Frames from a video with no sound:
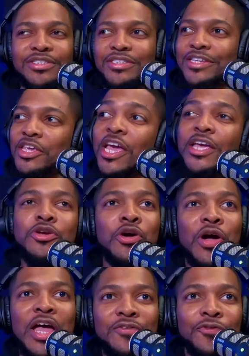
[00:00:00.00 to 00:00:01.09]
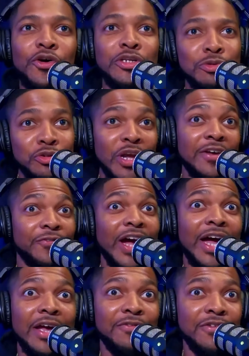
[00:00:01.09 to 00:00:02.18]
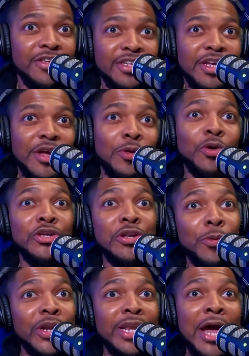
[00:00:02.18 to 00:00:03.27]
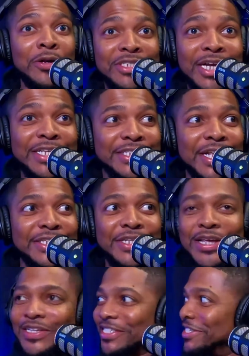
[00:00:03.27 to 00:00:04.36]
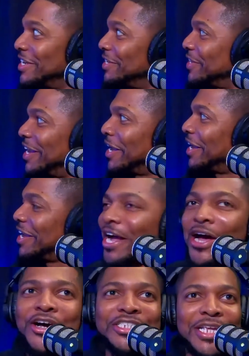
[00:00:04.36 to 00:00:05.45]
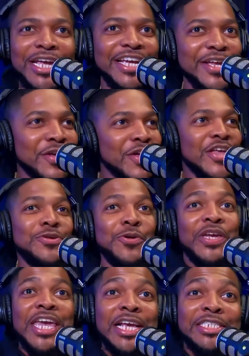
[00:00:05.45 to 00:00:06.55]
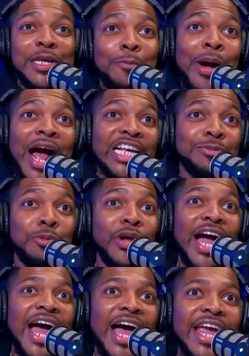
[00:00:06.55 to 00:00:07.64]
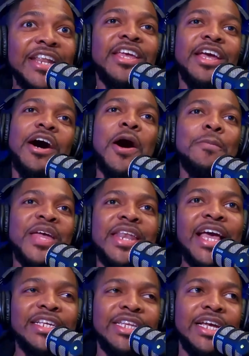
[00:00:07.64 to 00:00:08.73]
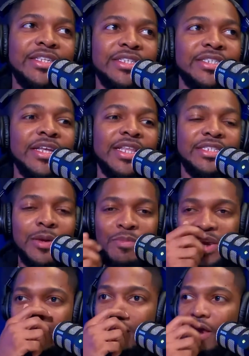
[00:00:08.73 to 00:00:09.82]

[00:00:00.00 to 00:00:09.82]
you don't have 4 husbands, you have 5. And the one you know with now is not, like, gosh, like it's impossible to hide. And that to me,